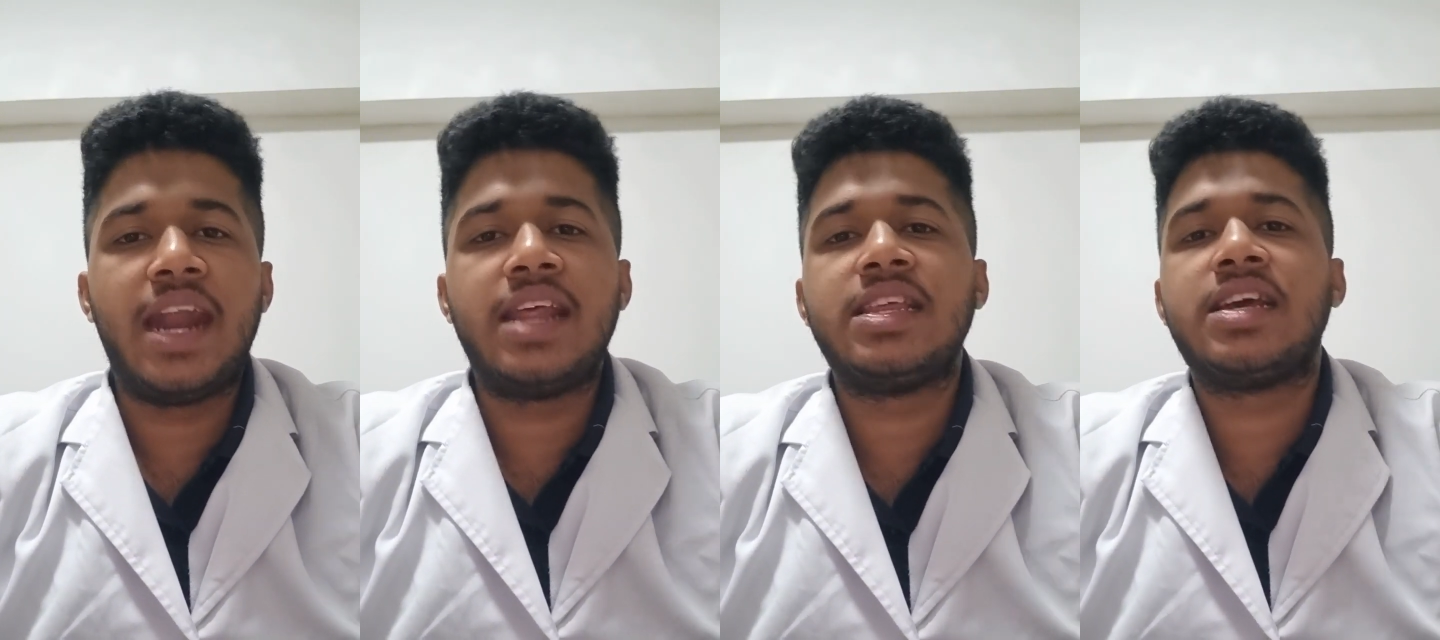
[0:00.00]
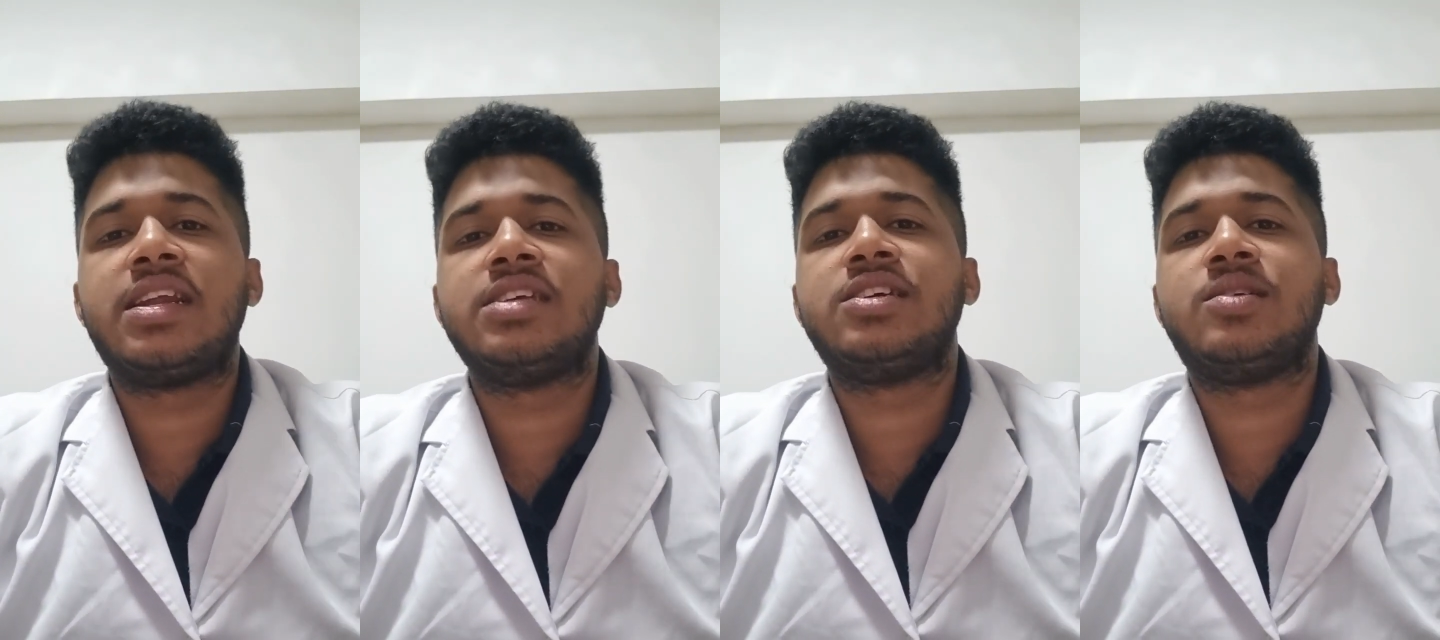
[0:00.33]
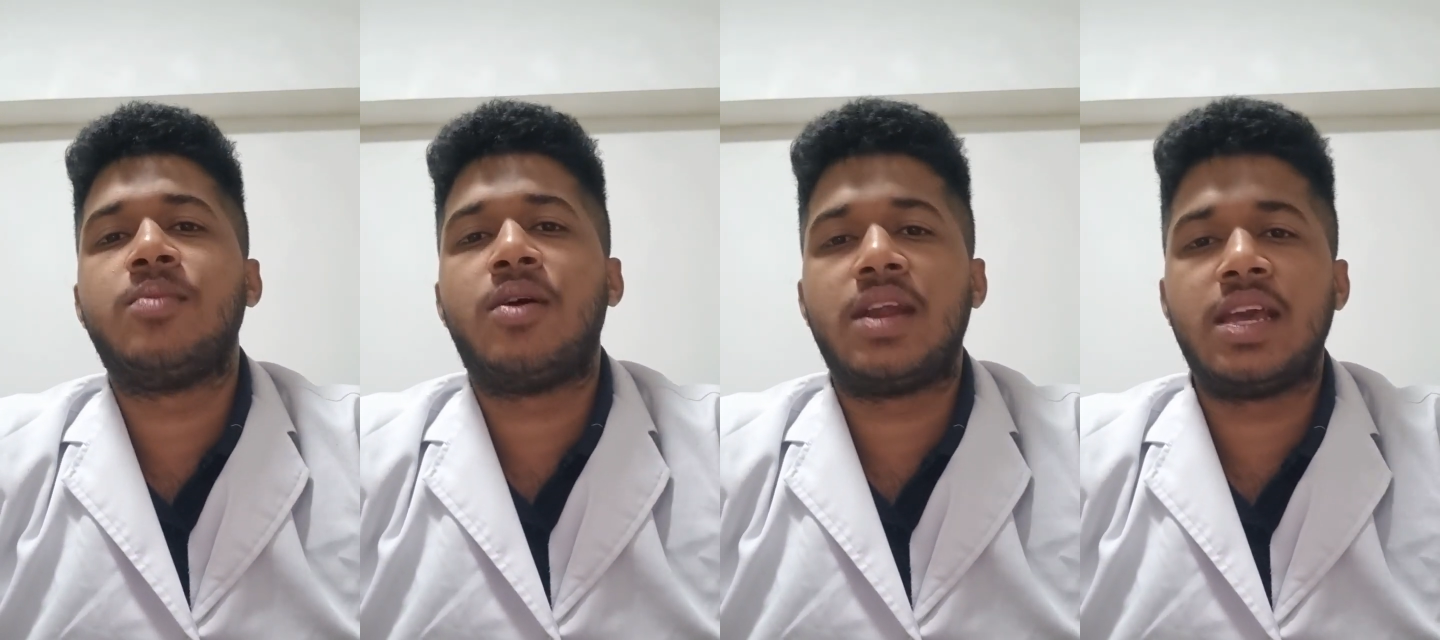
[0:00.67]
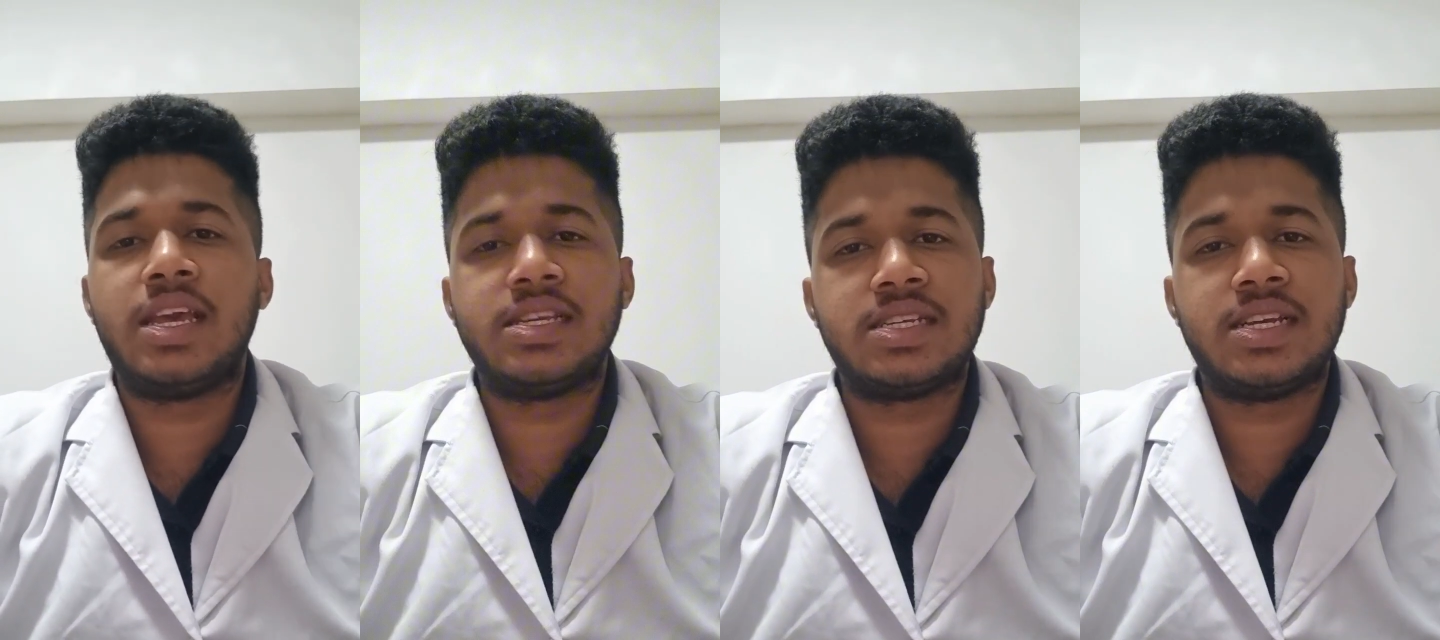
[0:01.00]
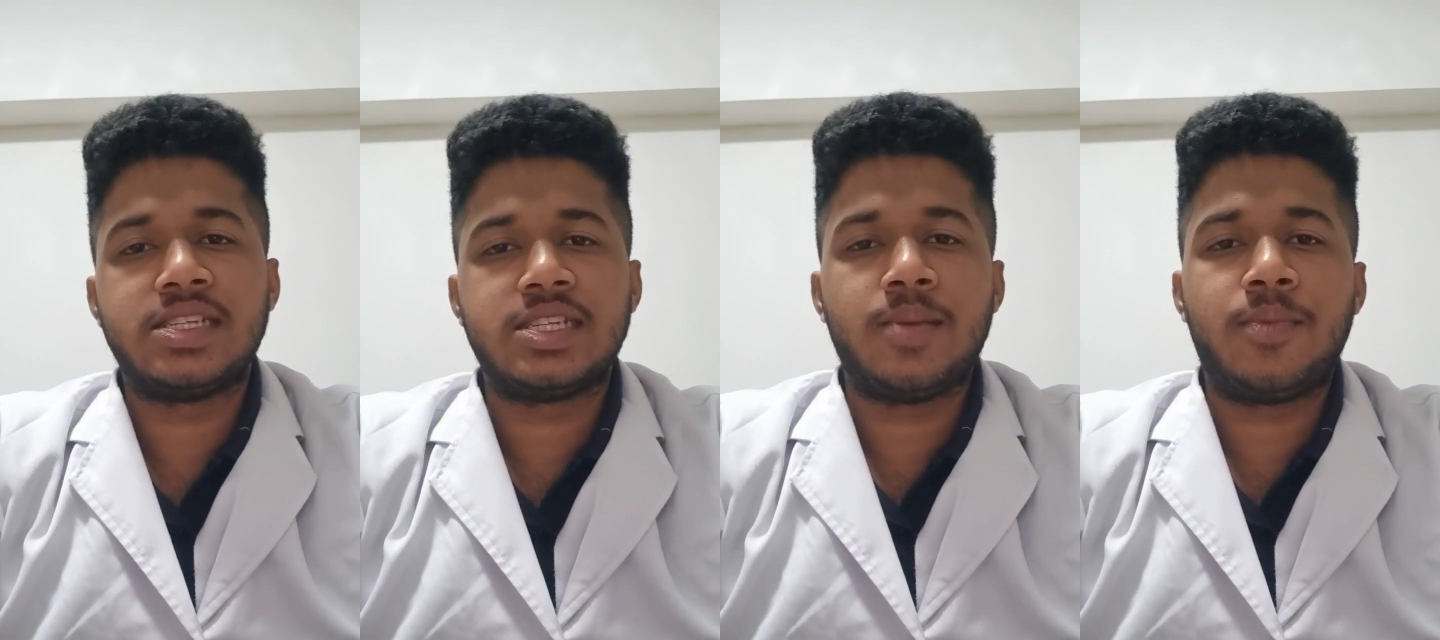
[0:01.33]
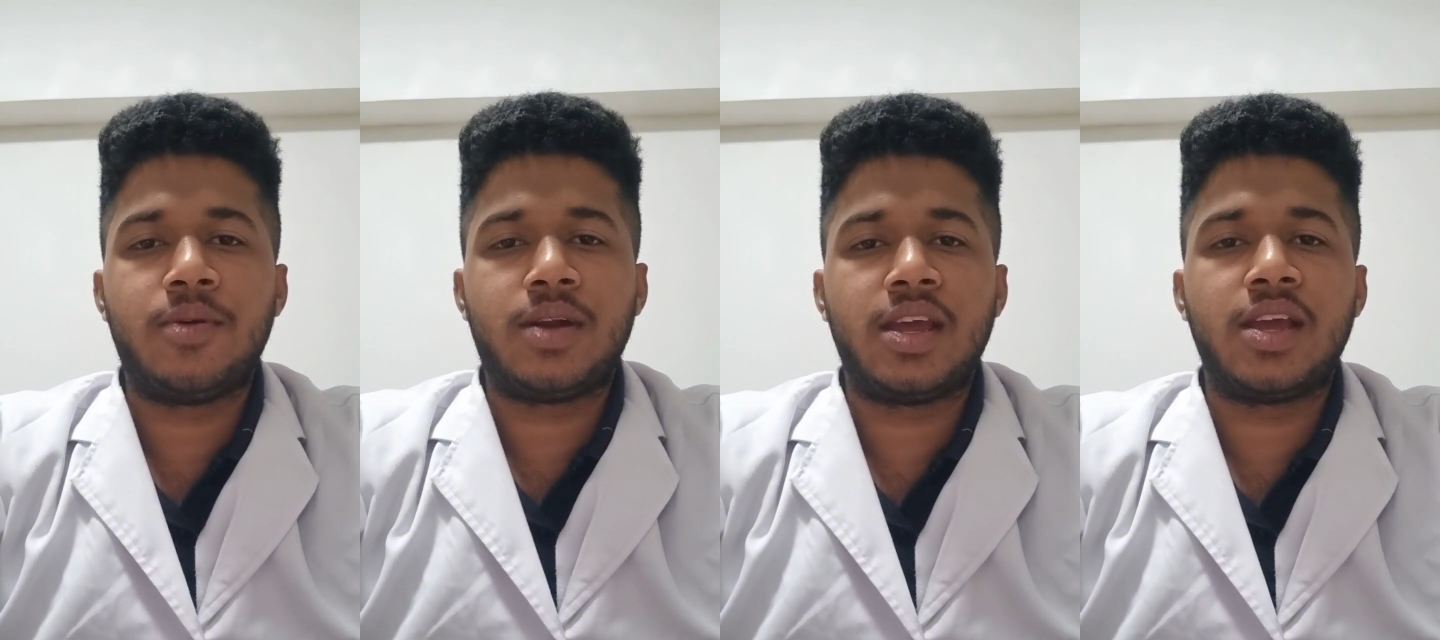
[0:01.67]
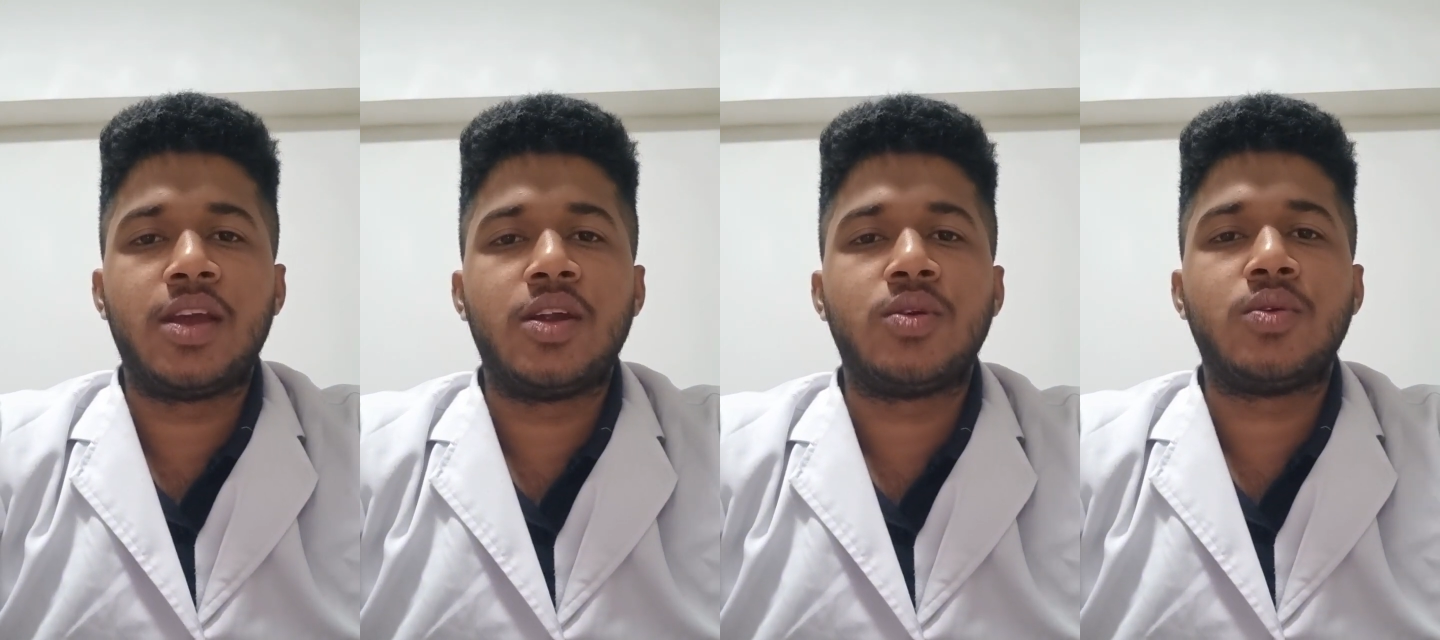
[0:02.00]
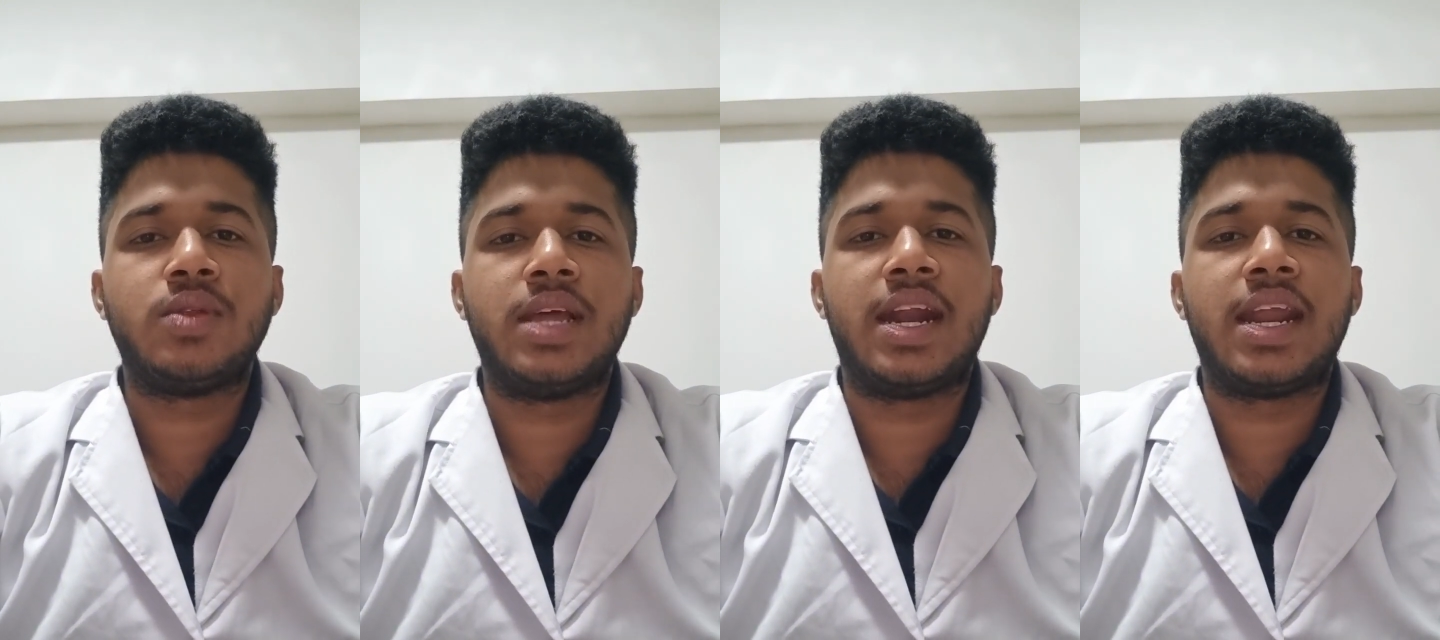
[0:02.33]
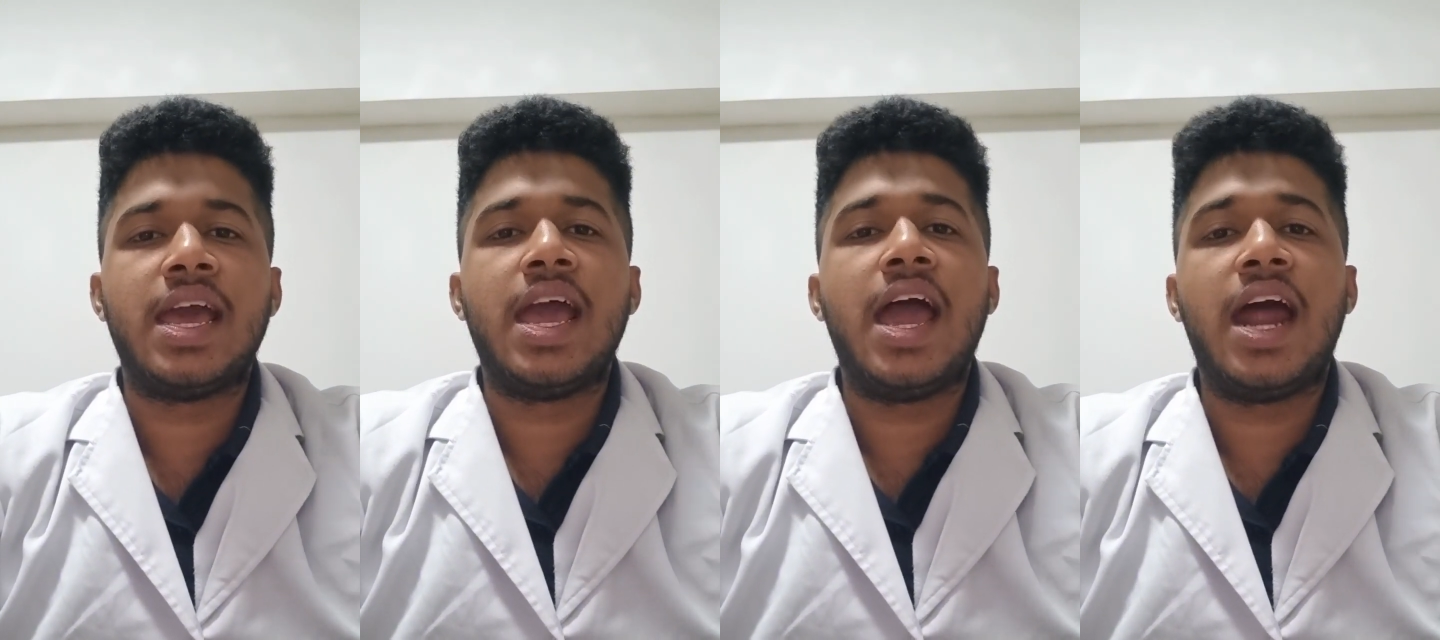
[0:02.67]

another rigid body is supporting to that,